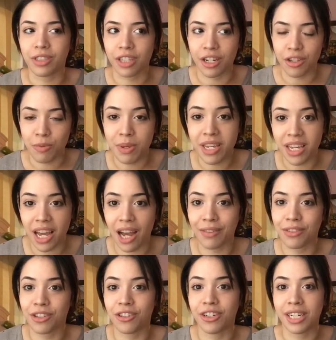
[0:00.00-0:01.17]
and you pee
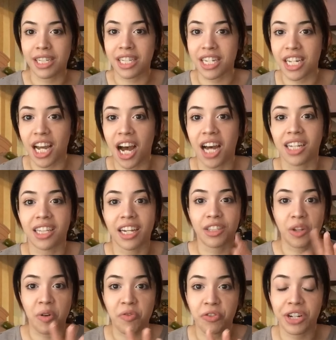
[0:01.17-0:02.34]
after and it's neon, like
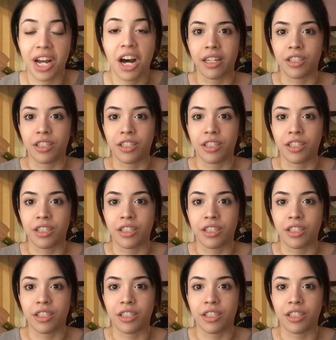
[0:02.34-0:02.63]
don't freak out.